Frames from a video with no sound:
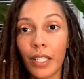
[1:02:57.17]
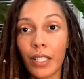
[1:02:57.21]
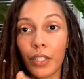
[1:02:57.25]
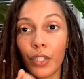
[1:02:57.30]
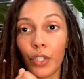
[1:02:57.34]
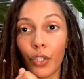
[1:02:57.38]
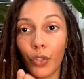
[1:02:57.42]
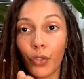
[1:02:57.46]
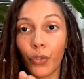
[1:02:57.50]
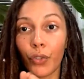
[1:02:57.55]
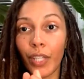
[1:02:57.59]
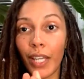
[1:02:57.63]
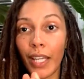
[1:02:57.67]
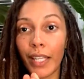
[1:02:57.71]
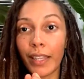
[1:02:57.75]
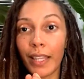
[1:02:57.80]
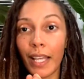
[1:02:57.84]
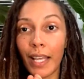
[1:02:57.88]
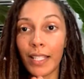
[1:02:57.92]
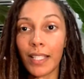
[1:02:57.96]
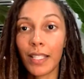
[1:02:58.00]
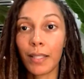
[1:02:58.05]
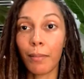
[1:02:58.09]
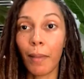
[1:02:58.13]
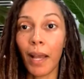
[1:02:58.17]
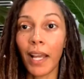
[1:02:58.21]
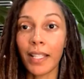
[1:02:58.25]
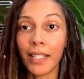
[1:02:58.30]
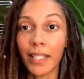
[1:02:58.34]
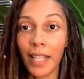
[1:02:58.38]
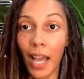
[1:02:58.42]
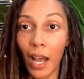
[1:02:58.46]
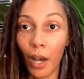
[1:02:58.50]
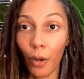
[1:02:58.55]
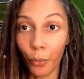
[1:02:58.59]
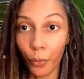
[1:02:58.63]
to create that
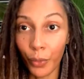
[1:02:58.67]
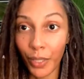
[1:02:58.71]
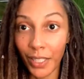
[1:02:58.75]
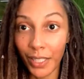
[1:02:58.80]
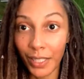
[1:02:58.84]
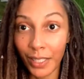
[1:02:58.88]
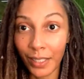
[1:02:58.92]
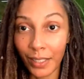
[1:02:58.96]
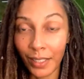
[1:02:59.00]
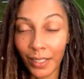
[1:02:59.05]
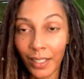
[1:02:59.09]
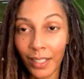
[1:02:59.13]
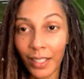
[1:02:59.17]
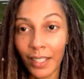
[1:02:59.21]
Smitawi,